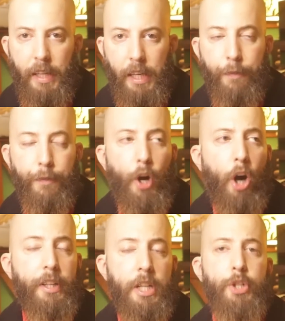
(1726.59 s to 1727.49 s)
If
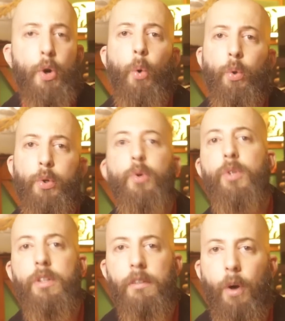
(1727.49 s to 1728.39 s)
God is all
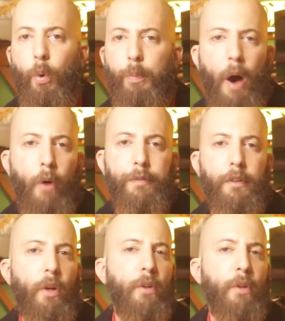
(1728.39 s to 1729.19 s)
good, all powerful,